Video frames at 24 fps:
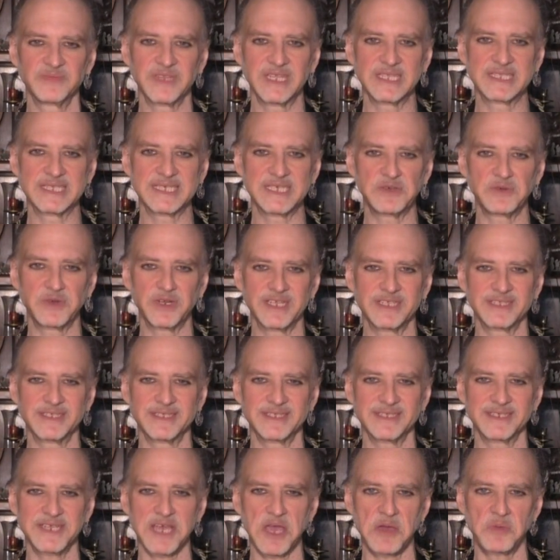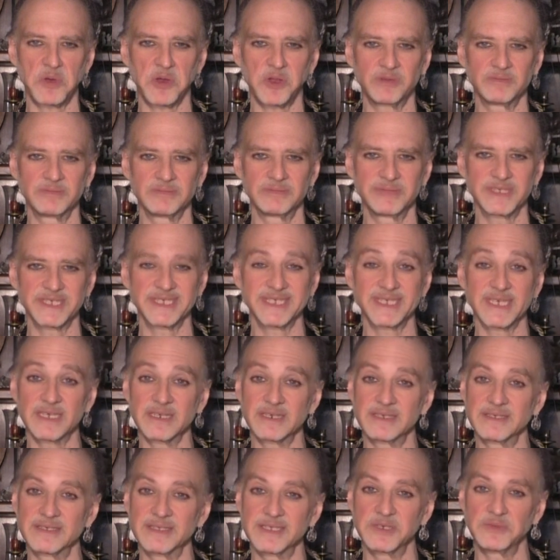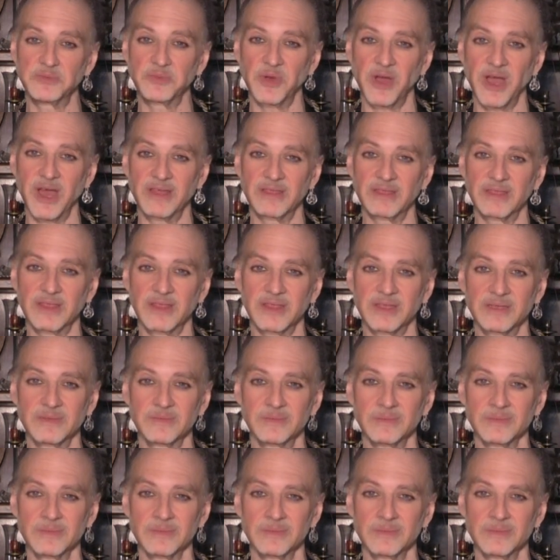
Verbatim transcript: Let's see what hits the table. Please take a nice deep breath.